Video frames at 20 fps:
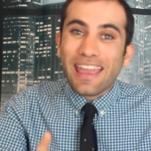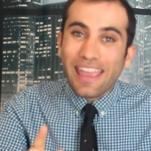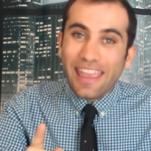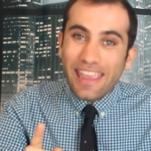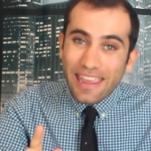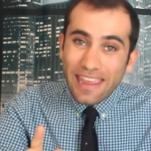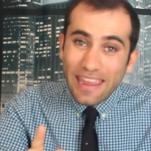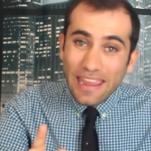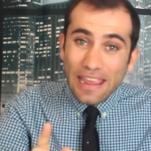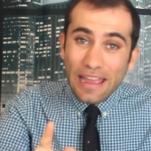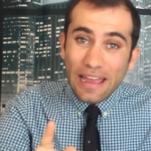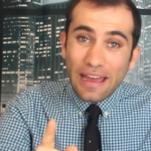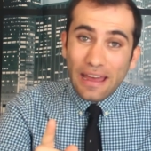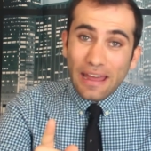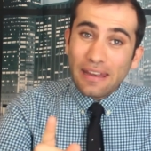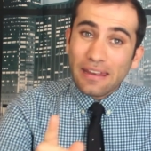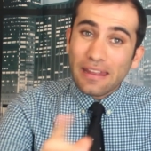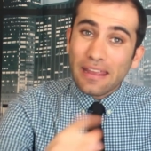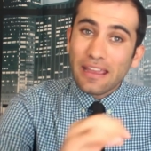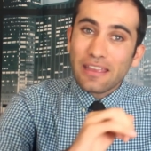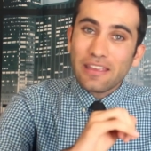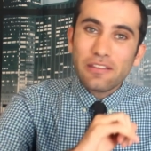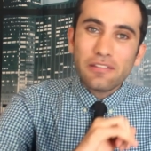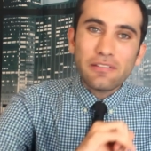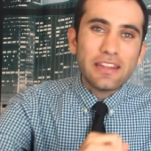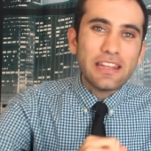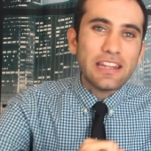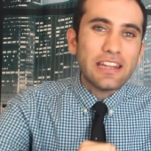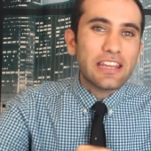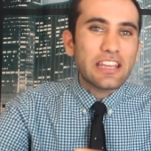and
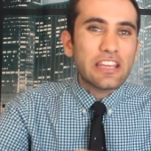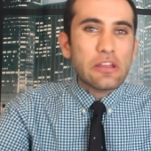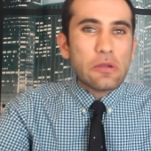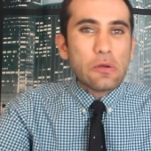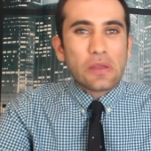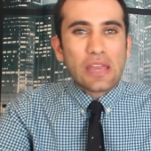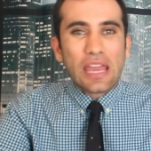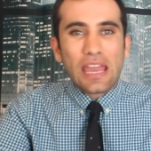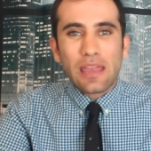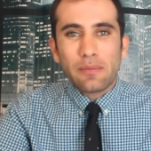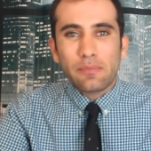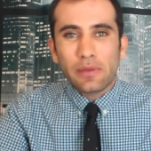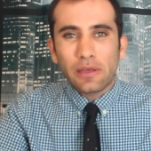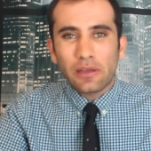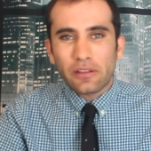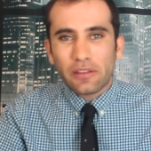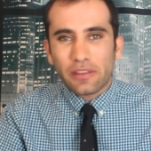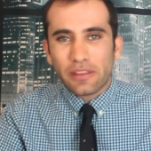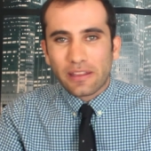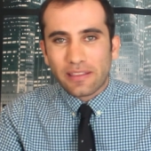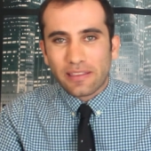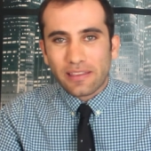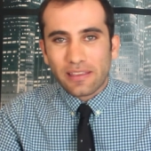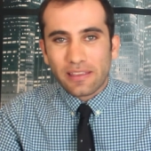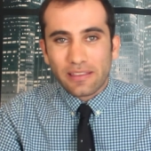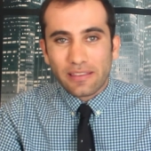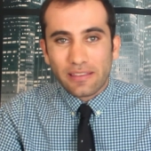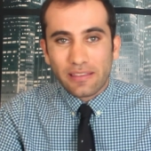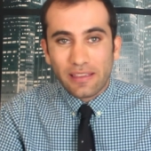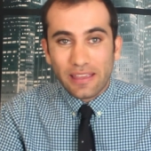you need a UK bill that
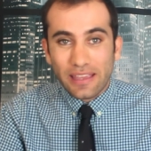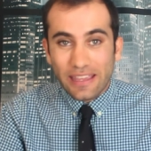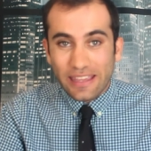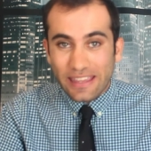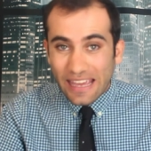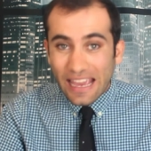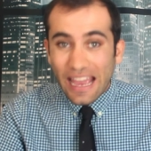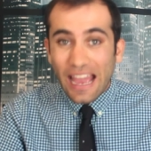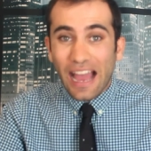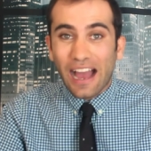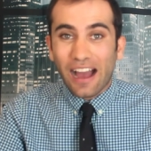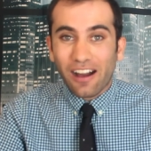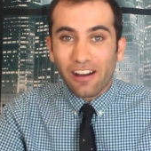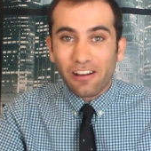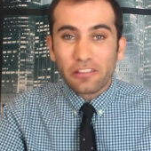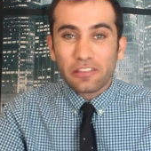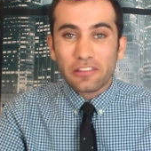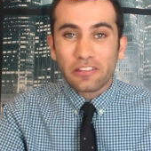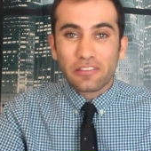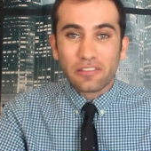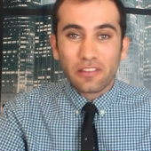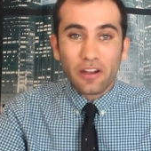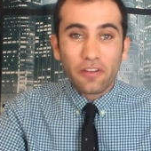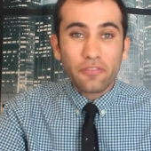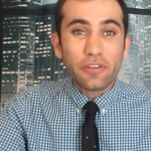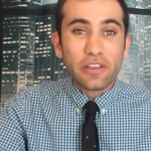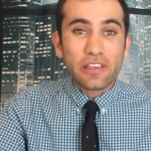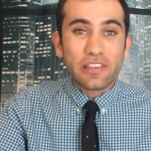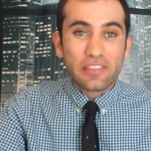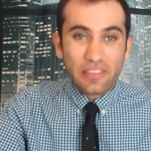says, yeah, all the
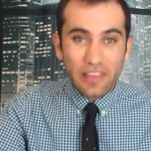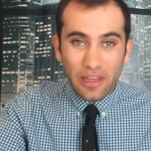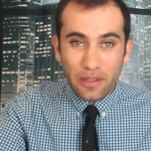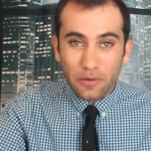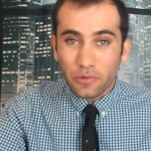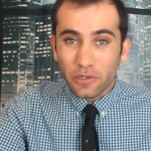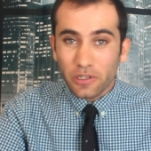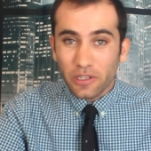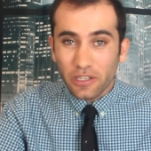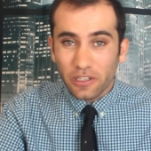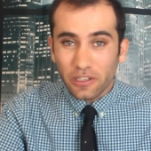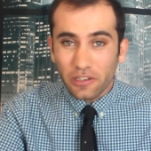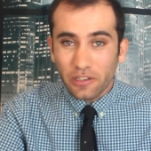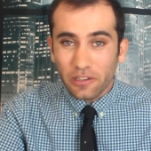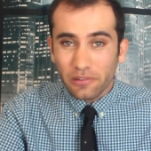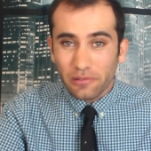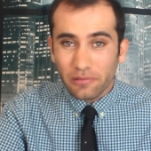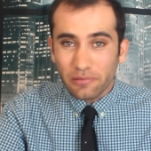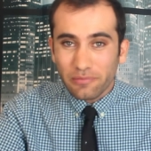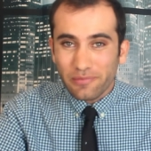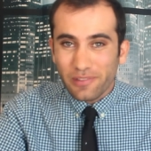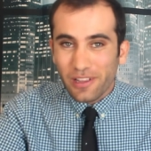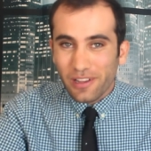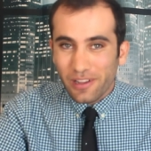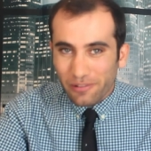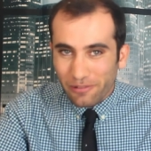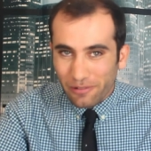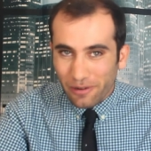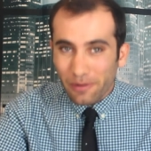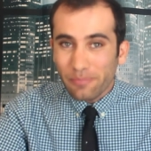stuff we said we're gonna do,
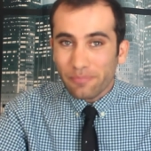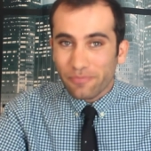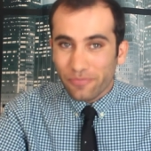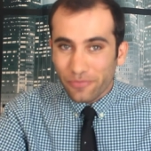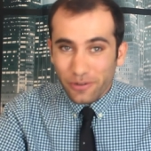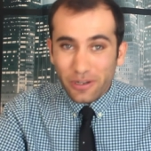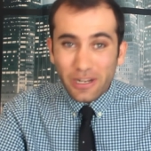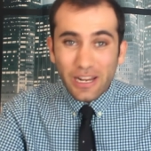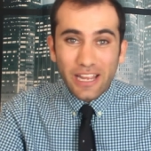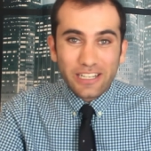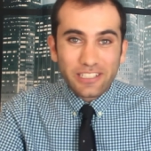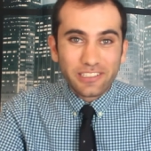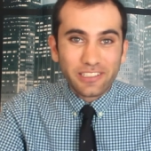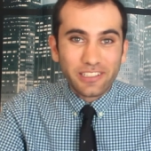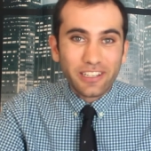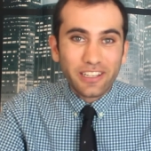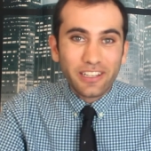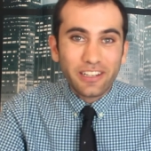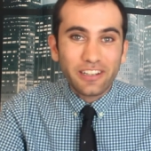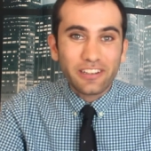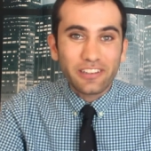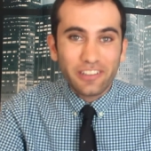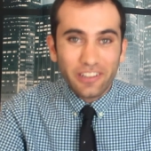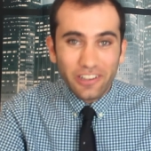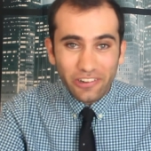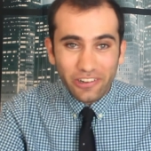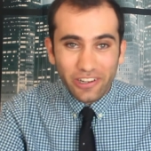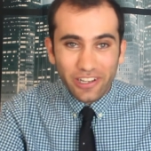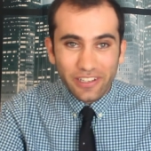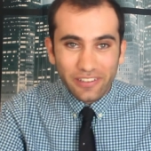well, we're actually gonna
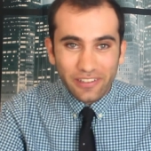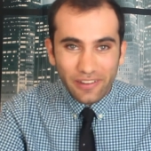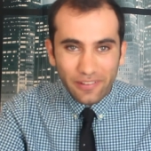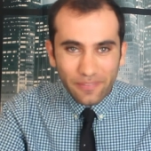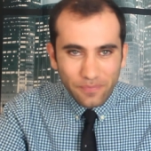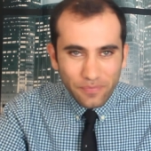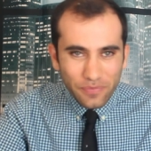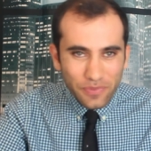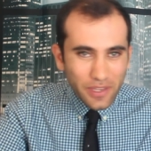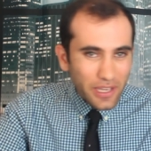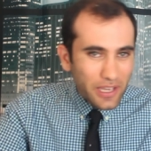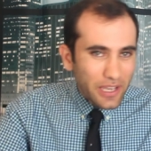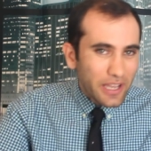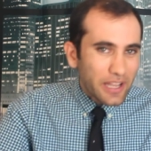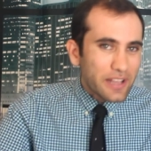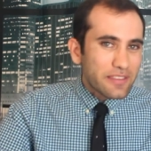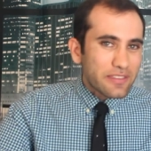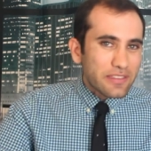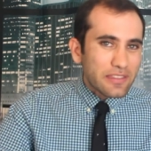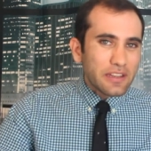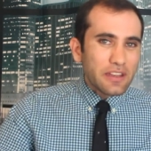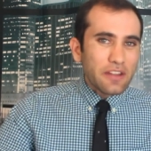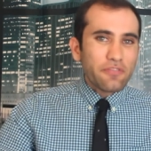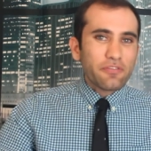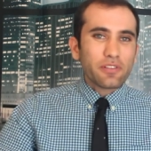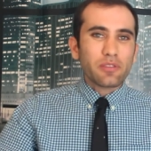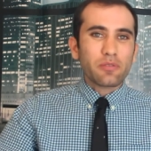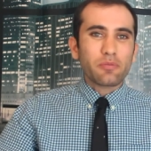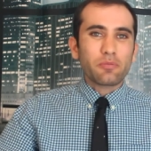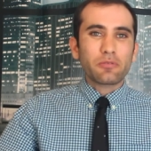do it. It's the
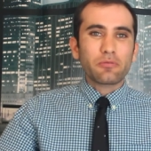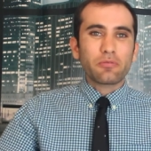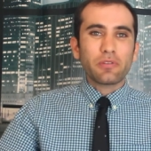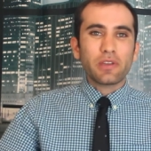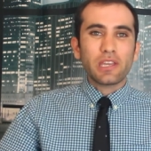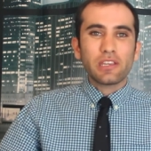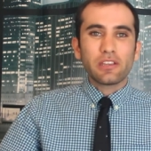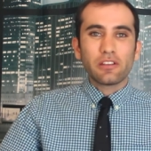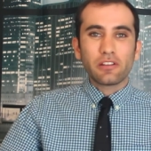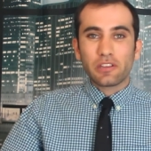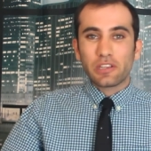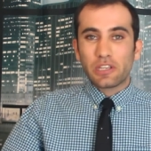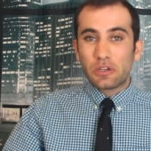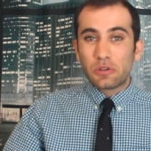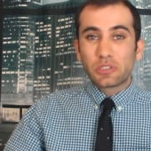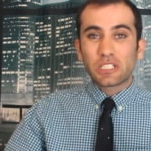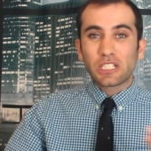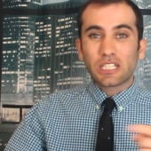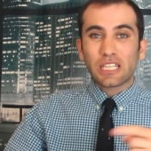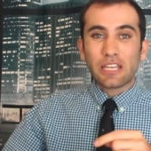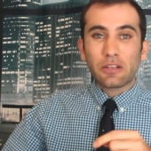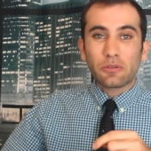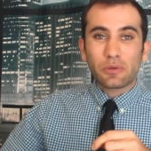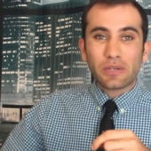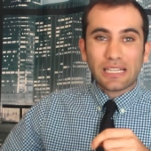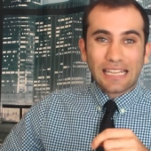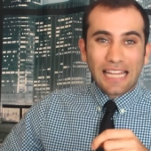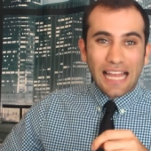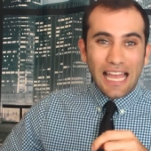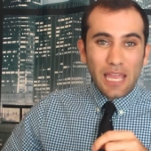difference between your usually
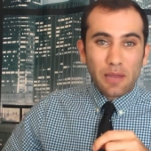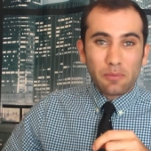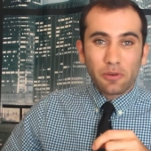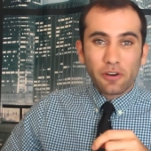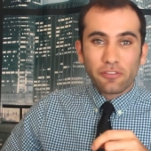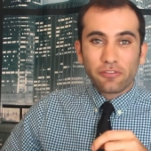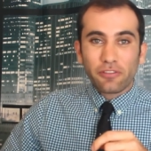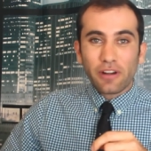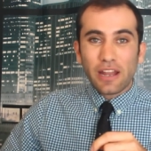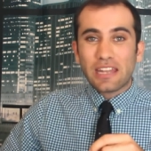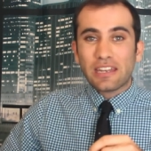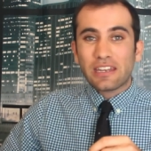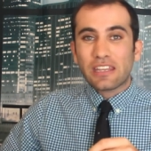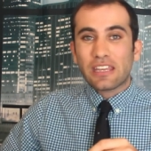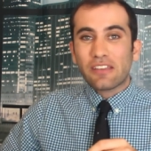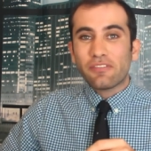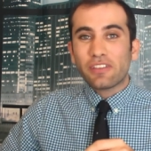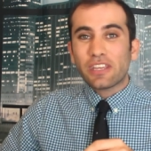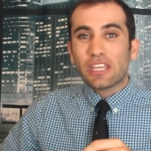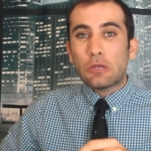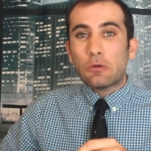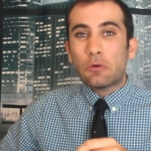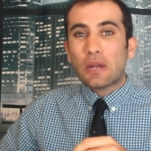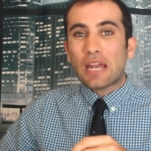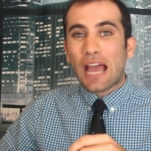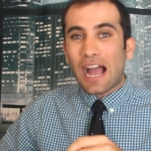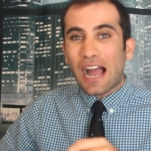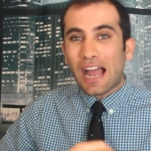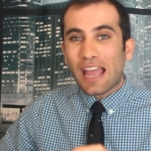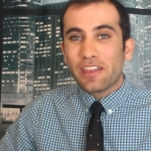reliable friend giving you
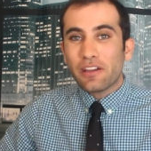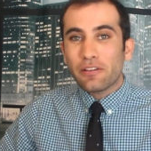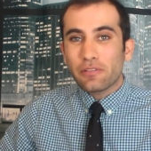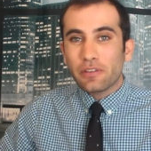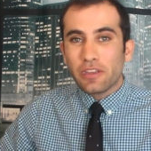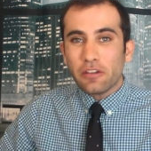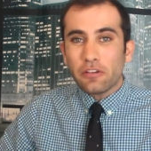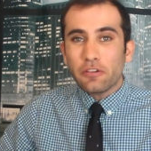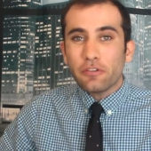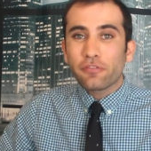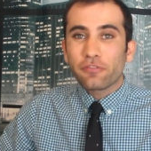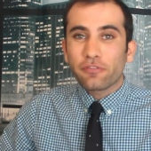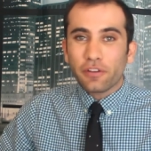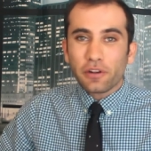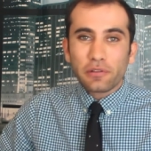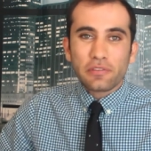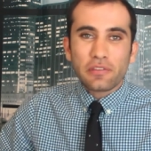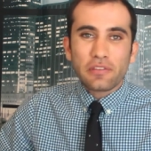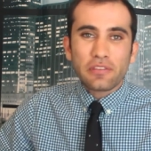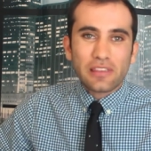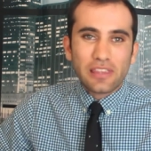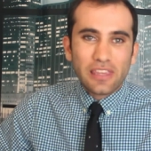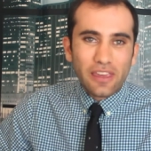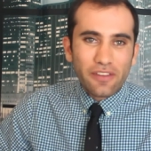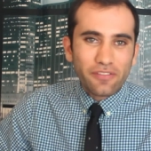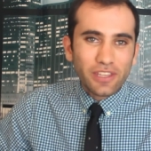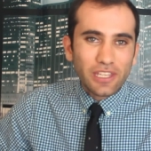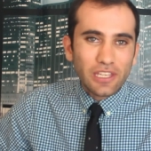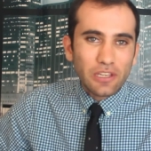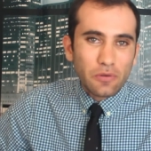an IOU versus
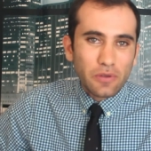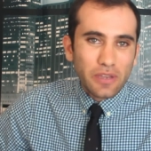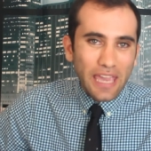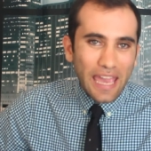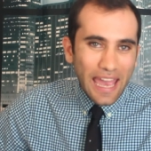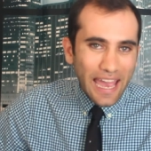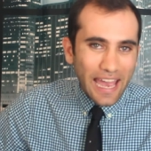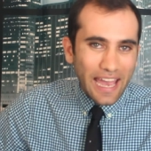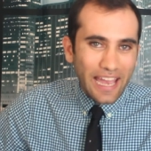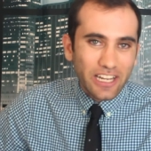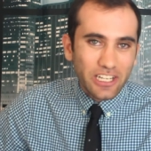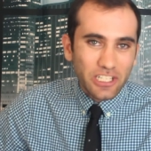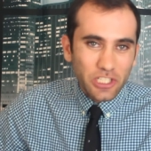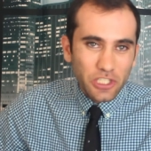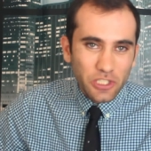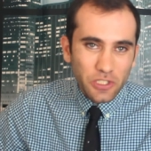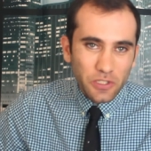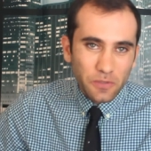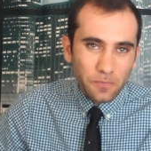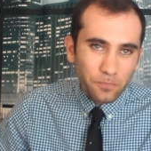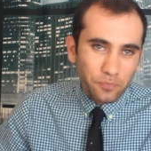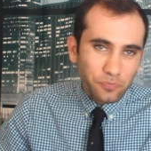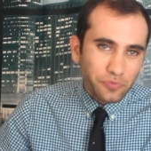giving you cash.